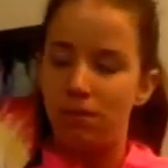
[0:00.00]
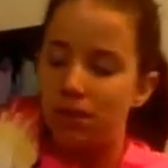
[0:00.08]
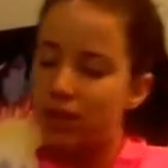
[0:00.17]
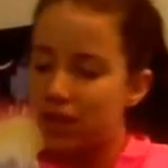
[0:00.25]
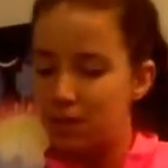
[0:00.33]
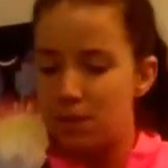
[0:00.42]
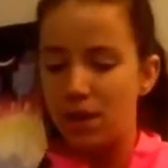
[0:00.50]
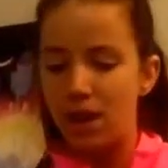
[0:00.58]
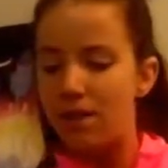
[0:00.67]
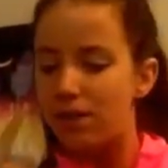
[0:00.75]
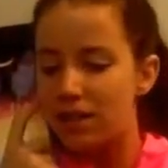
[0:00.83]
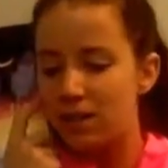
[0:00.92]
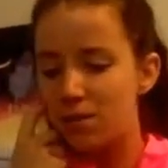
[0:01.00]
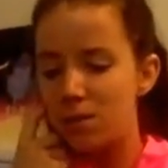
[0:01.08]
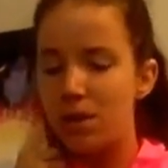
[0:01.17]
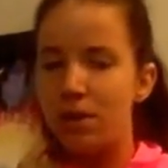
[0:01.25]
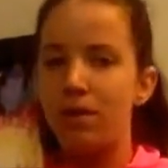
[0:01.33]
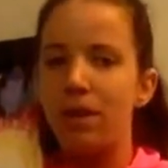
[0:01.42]
think about every single
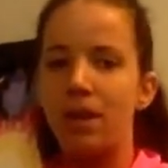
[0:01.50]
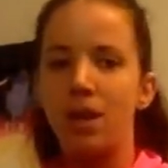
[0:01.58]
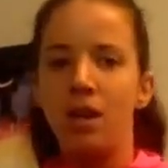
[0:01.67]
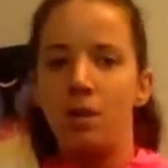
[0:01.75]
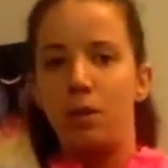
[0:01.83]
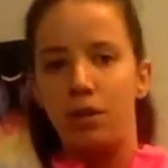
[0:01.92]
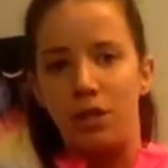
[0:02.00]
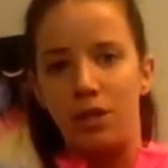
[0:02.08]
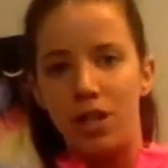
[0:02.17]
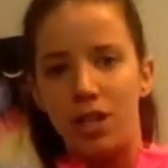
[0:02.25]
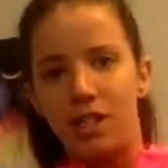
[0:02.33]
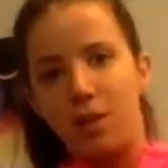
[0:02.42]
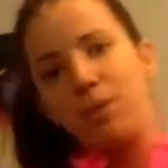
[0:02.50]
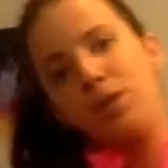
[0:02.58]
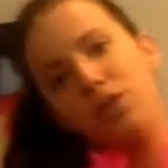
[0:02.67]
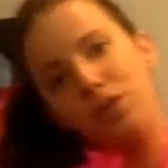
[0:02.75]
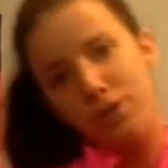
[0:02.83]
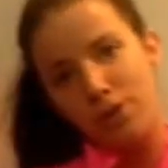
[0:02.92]
move, like pushing your chest up, push
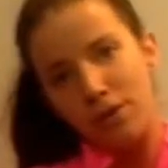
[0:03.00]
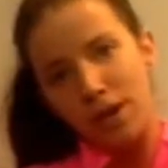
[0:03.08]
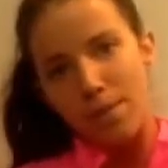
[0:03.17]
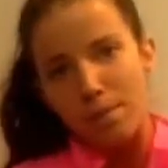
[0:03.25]
your shoulder out,